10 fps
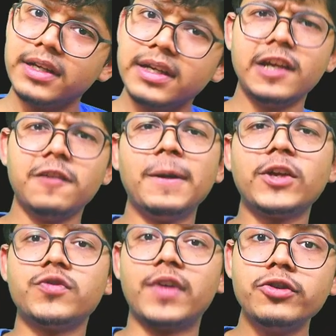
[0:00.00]
if my
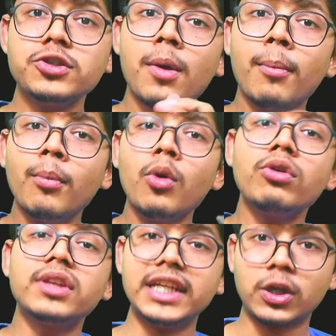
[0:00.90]
Q's value is more
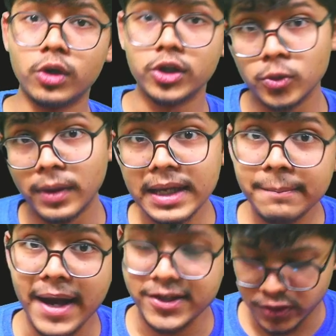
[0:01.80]
than equal to my
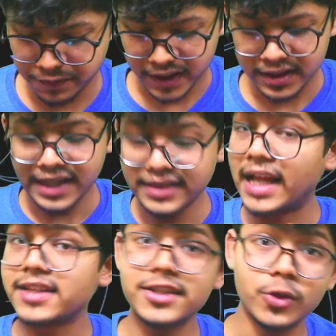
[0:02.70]
max so far. And
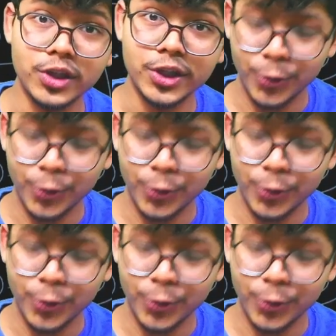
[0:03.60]
that's the only code.